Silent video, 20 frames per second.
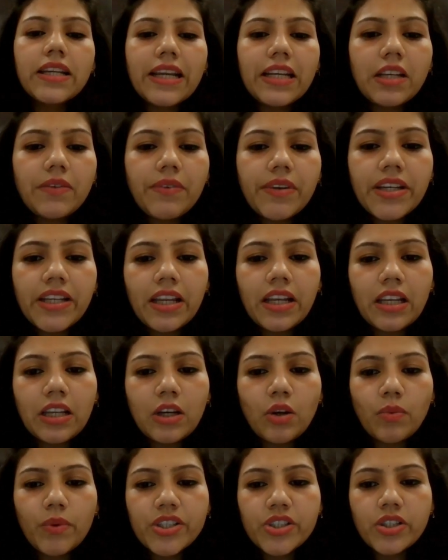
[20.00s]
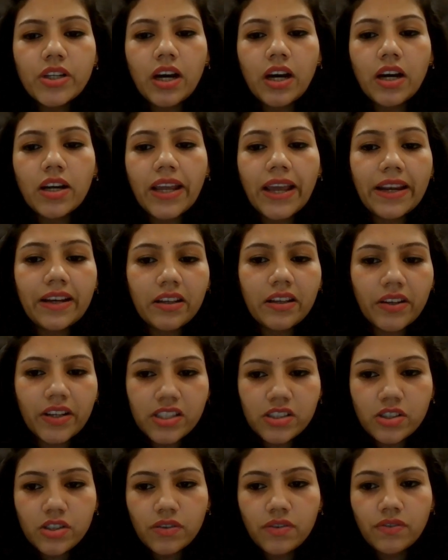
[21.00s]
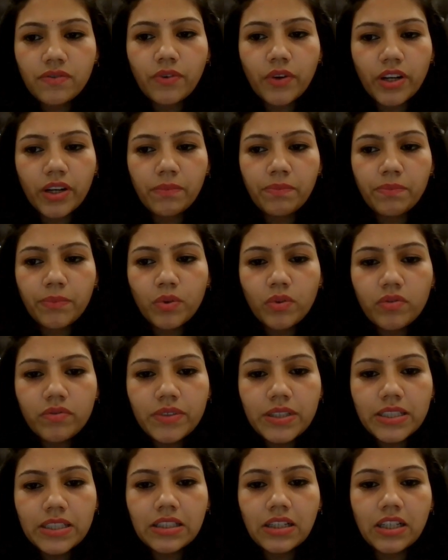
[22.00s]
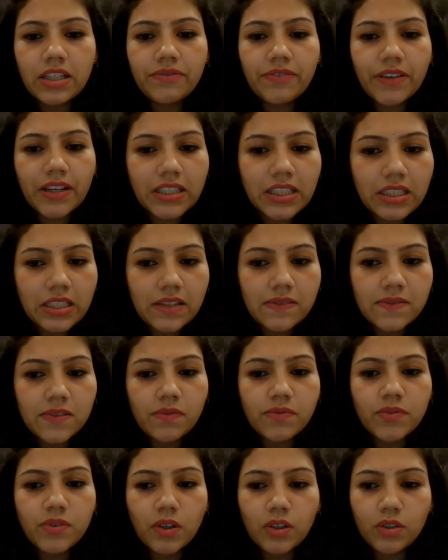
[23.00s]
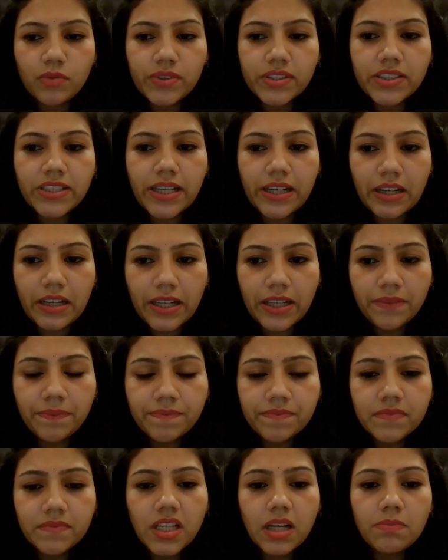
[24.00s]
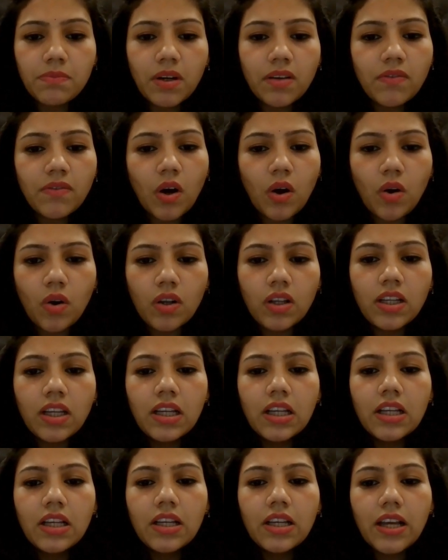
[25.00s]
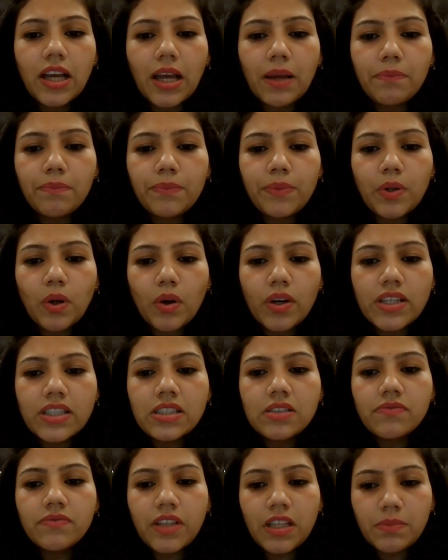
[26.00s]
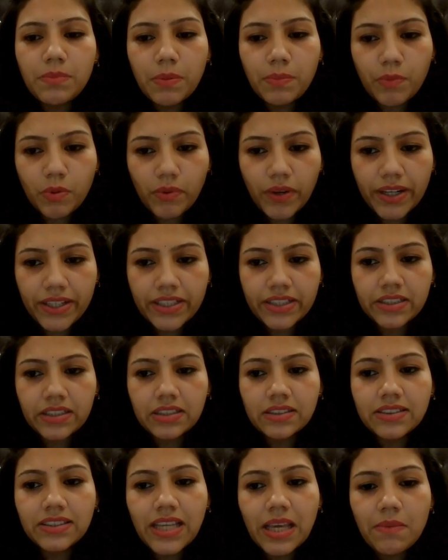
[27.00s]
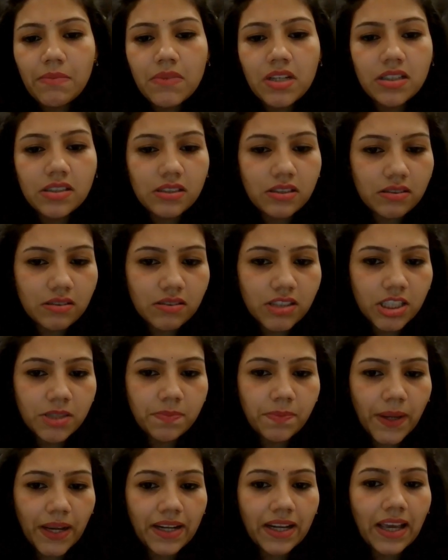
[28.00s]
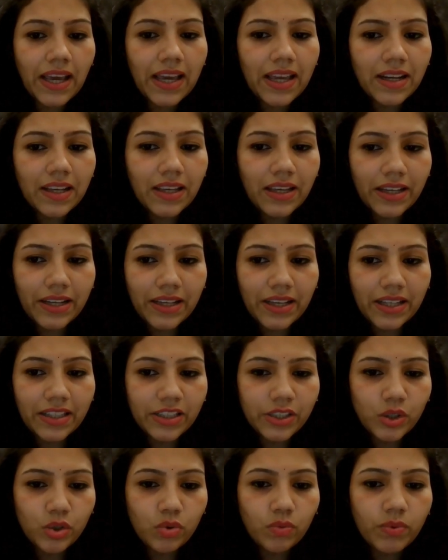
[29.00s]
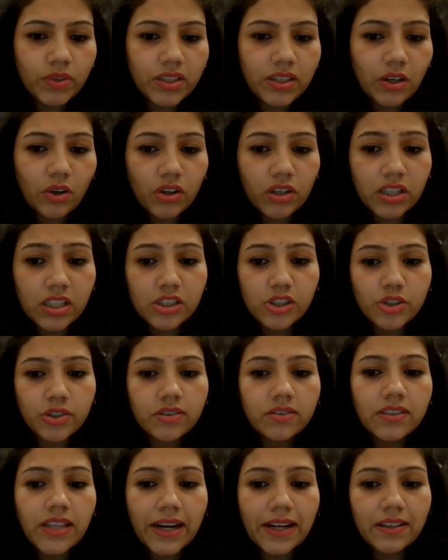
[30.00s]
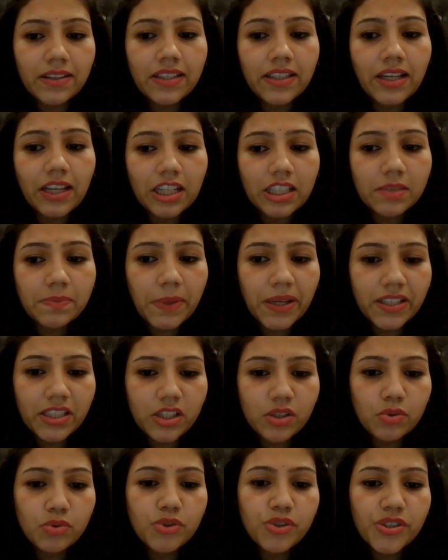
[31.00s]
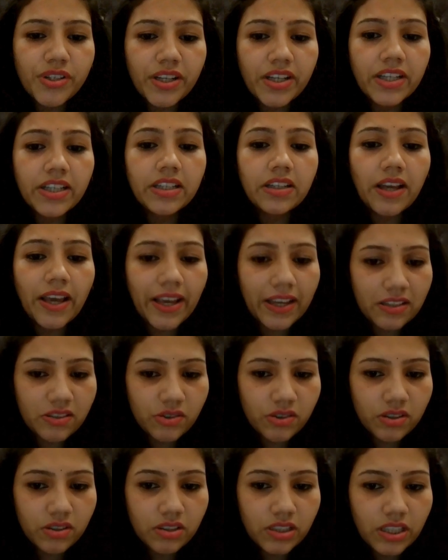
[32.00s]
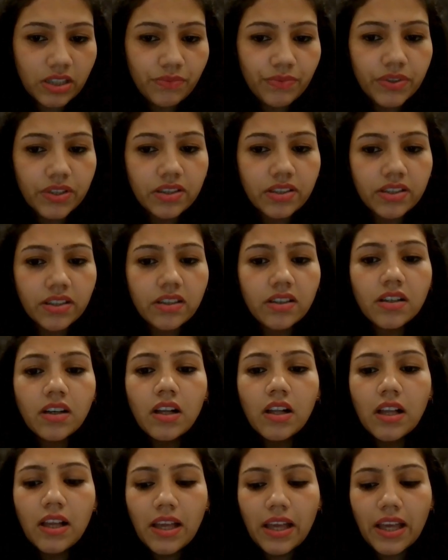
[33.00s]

Creativity and innovation are encouraged for improving the effectiveness of Southwest Airlines. Above all, employees will be provided the same concern, respect, and caring attitude with the organization that they are expected to share externally with their